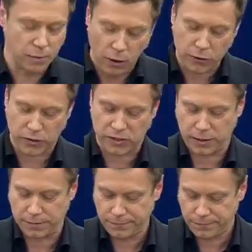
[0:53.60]

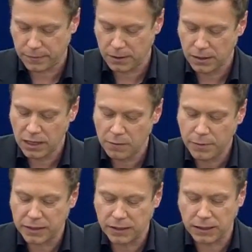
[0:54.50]
democracy.
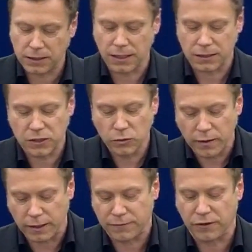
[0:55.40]
But he did not
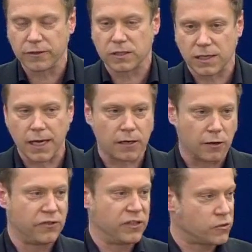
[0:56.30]
do that for the sake
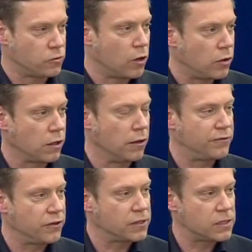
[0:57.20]
of his role or
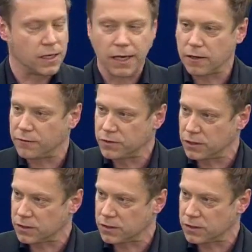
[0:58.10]
for the sake of